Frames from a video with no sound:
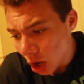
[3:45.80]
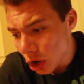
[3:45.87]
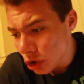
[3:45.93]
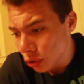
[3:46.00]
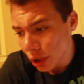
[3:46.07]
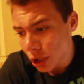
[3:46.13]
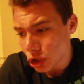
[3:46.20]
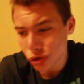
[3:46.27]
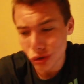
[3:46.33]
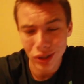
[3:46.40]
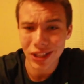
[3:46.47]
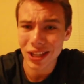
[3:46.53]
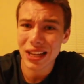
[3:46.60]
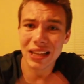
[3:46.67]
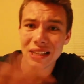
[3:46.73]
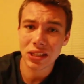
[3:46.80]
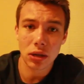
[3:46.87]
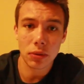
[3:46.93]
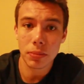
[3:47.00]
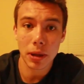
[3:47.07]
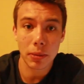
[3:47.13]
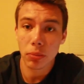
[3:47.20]
underage drinking
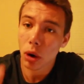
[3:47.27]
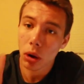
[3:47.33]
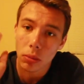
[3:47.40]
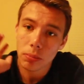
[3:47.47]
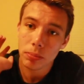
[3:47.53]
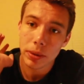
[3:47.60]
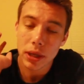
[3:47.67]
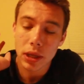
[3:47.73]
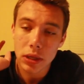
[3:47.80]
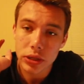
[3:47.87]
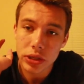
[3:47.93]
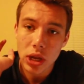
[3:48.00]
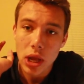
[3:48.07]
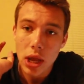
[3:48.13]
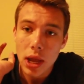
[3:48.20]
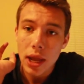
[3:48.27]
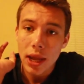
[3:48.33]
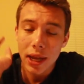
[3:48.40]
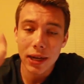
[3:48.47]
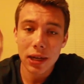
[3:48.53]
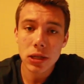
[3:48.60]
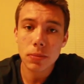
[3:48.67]
isn't a big problem, because
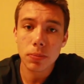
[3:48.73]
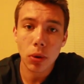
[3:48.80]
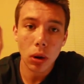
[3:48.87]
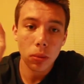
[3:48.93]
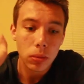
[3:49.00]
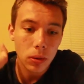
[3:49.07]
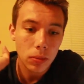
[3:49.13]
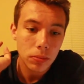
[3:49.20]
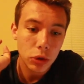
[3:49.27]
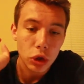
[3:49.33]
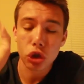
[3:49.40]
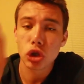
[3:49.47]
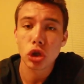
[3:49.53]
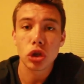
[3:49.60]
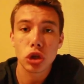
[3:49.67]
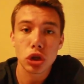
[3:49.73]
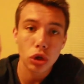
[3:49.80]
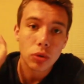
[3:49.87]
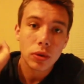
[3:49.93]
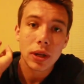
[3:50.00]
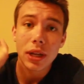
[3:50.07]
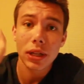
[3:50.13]
it is a problem, you shouldn't
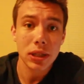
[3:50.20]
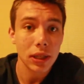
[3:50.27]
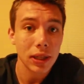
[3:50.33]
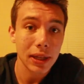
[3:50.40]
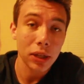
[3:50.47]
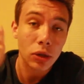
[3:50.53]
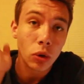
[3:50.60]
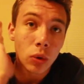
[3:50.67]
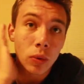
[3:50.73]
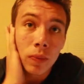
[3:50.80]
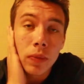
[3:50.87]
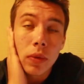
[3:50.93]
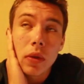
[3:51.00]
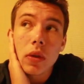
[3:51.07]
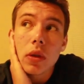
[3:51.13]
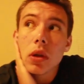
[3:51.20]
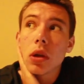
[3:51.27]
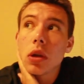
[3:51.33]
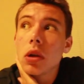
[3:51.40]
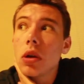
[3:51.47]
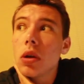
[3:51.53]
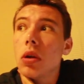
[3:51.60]
do it, it's illegal.
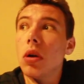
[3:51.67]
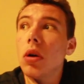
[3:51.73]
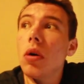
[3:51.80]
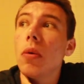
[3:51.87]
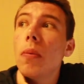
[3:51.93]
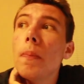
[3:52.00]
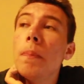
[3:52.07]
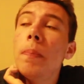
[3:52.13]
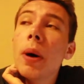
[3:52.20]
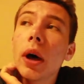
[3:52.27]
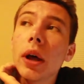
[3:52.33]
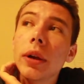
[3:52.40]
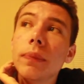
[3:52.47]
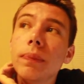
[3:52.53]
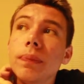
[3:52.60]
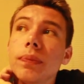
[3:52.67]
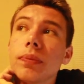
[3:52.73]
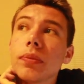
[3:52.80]
But